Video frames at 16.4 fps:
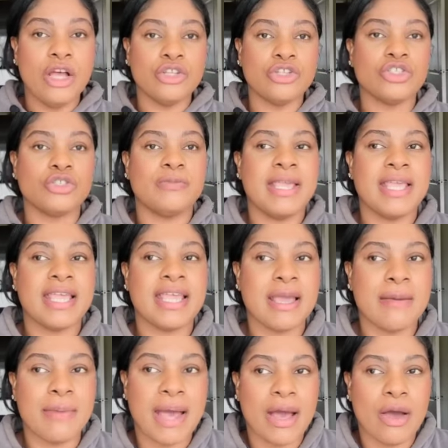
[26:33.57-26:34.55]
just
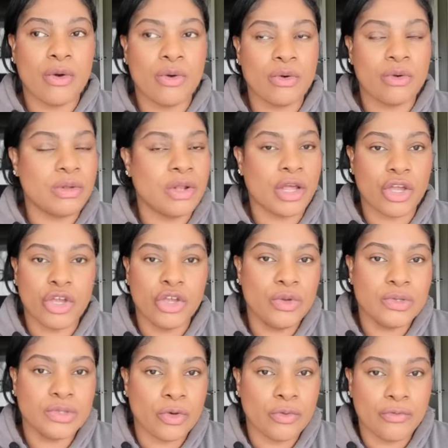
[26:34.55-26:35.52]
speaking about like
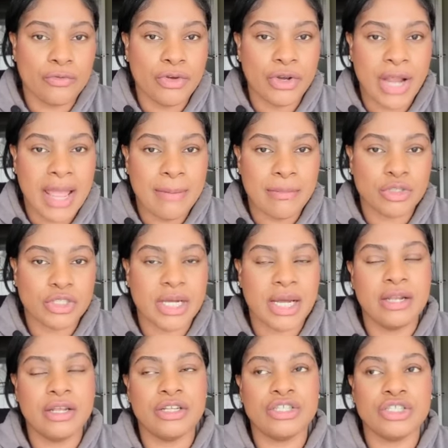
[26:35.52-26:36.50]
who's up for an april
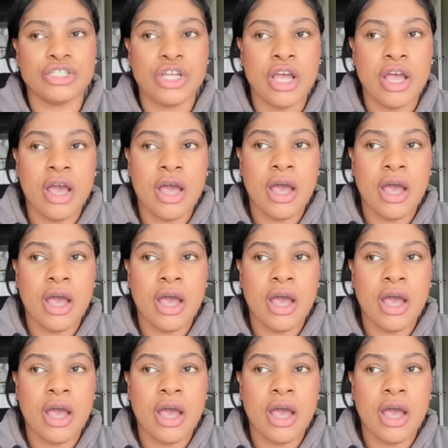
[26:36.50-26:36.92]
challenge